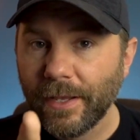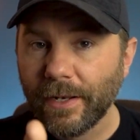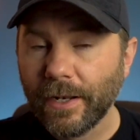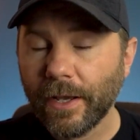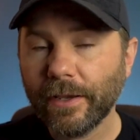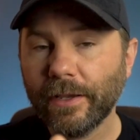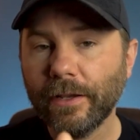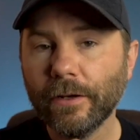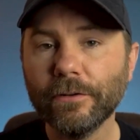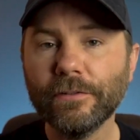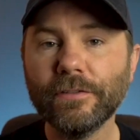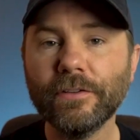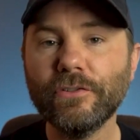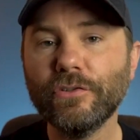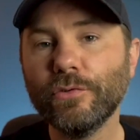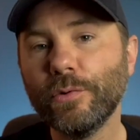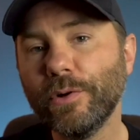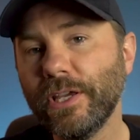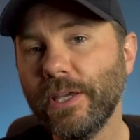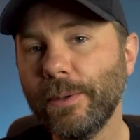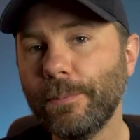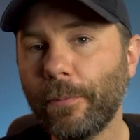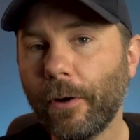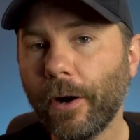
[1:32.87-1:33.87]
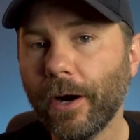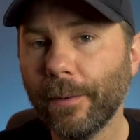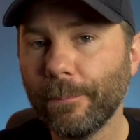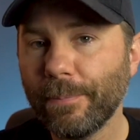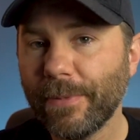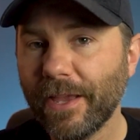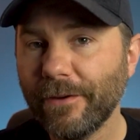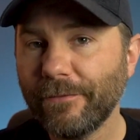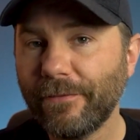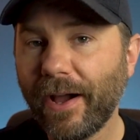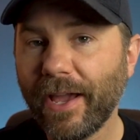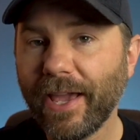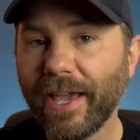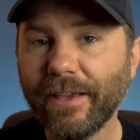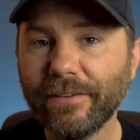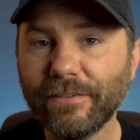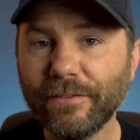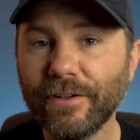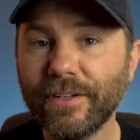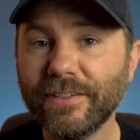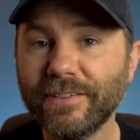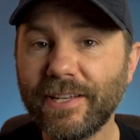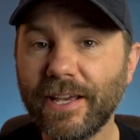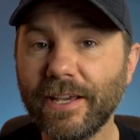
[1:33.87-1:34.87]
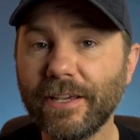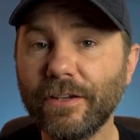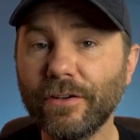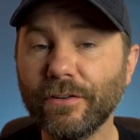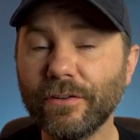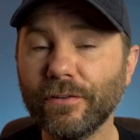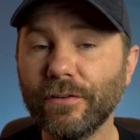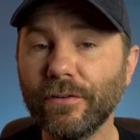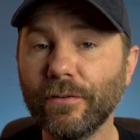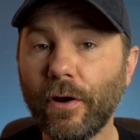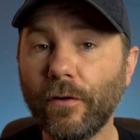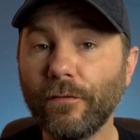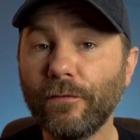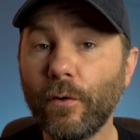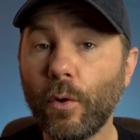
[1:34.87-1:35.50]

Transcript: Now here's the tricky part. If I ask you to take your